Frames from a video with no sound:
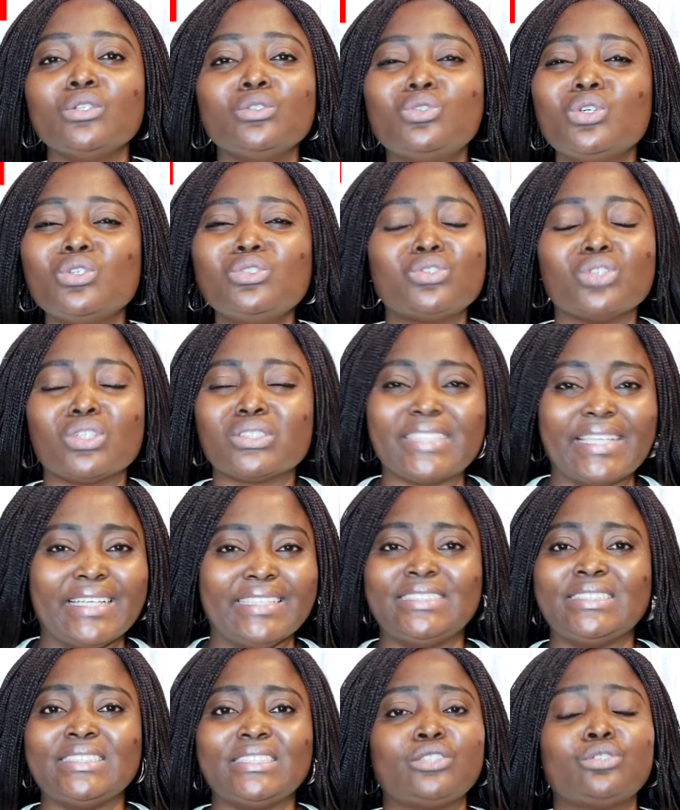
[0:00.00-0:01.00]
Don't just
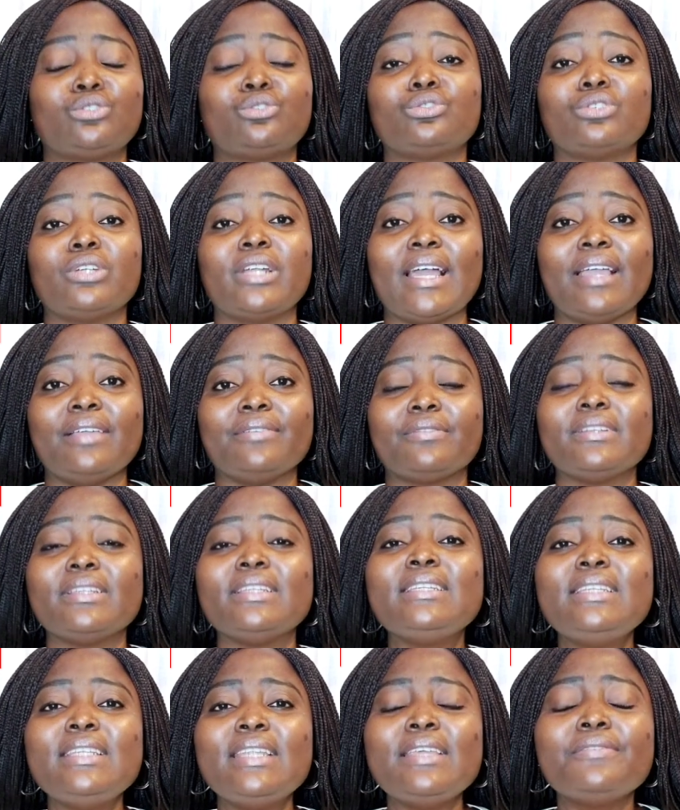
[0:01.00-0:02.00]
exist through life.
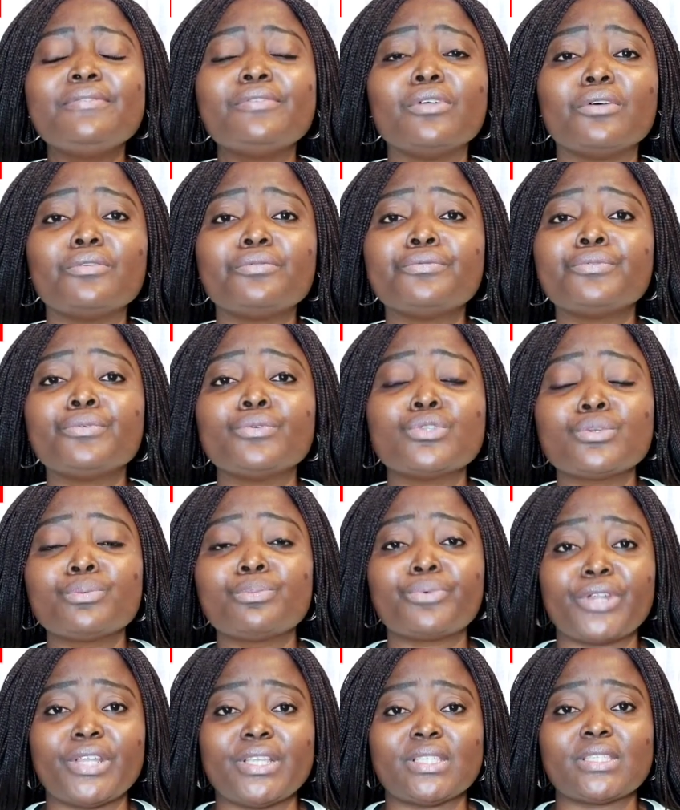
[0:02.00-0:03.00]
Leave your
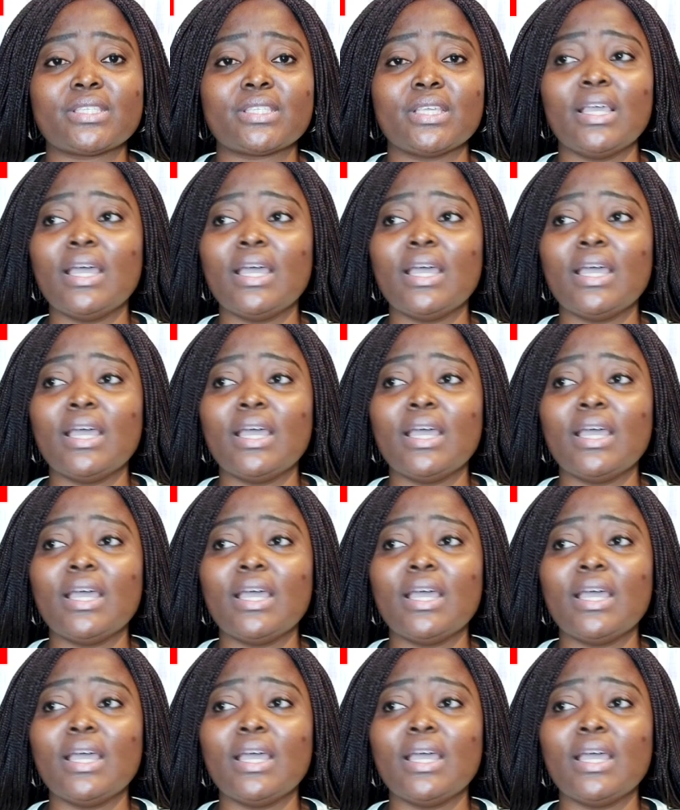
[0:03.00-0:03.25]
footprint.